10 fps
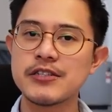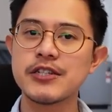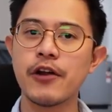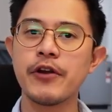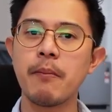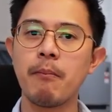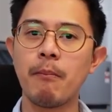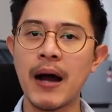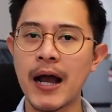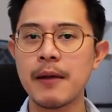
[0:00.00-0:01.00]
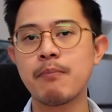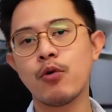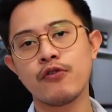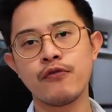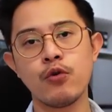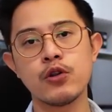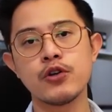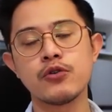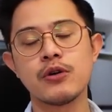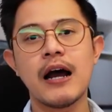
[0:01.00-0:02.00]
sharing my
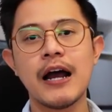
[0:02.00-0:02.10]
portfolio.